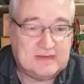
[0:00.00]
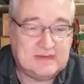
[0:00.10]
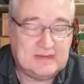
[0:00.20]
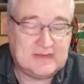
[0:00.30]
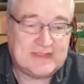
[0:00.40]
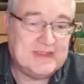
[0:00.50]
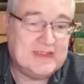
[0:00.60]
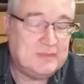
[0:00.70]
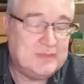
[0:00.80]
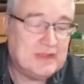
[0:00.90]
an
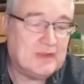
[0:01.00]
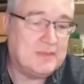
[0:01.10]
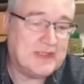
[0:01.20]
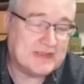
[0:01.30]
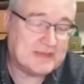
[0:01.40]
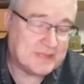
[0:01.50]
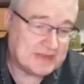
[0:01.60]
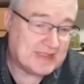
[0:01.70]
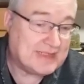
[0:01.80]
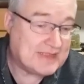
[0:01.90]
HTTP or better
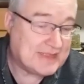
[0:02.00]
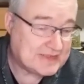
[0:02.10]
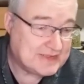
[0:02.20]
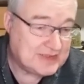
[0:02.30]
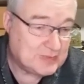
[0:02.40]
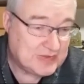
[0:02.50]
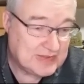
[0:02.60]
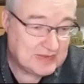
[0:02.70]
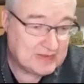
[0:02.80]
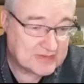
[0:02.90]

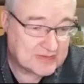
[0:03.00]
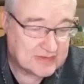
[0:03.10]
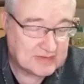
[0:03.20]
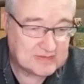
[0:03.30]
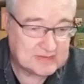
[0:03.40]
HTTP server.